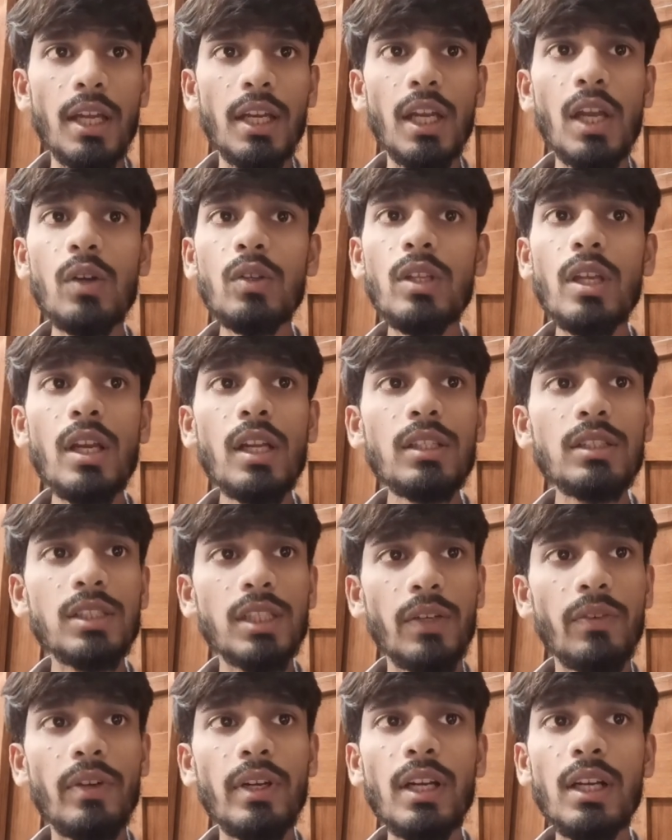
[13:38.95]
Now there are
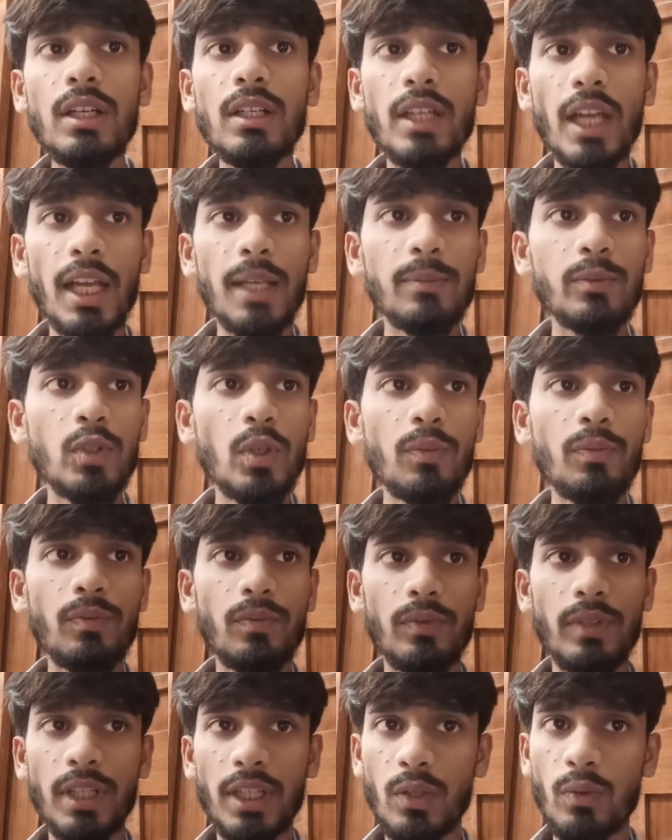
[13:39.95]
several types
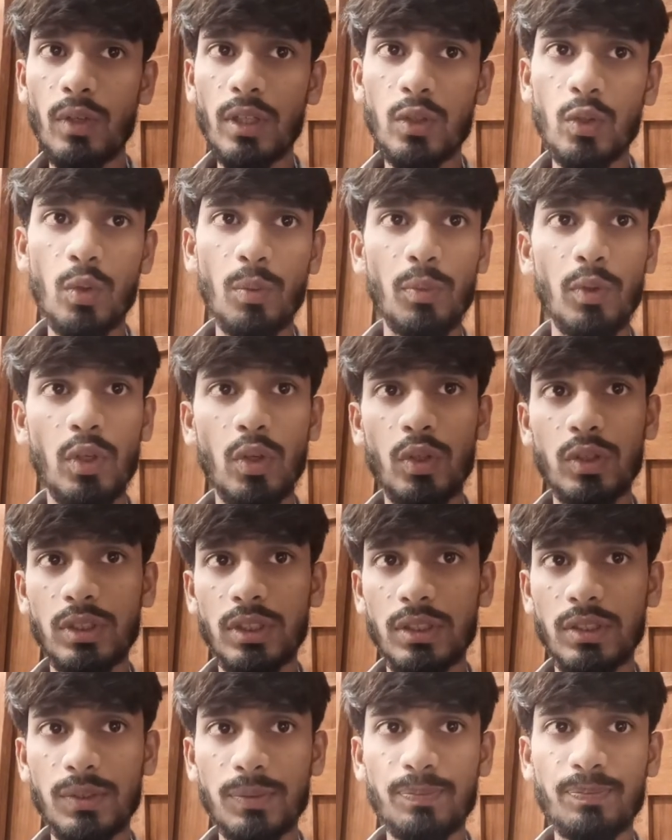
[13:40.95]
of network
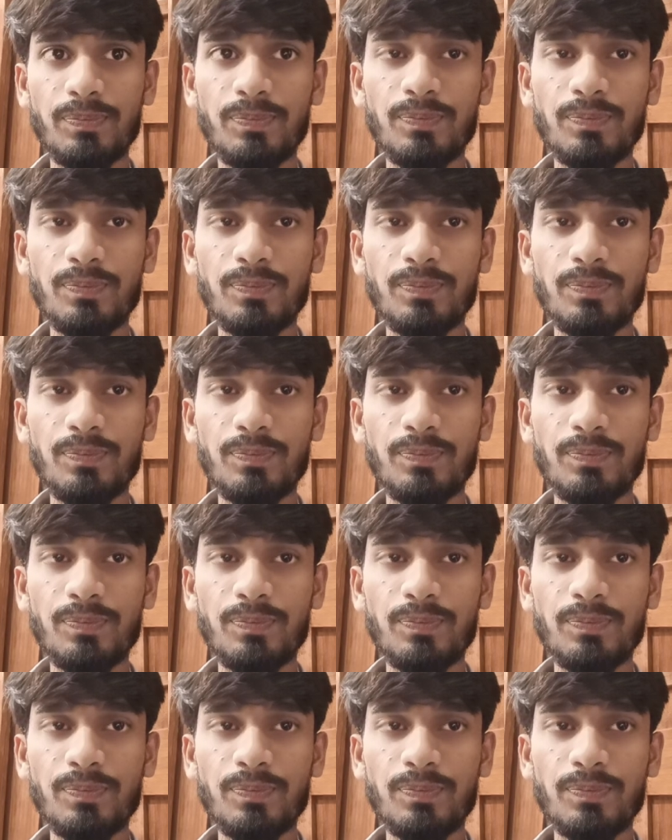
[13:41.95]
topologies.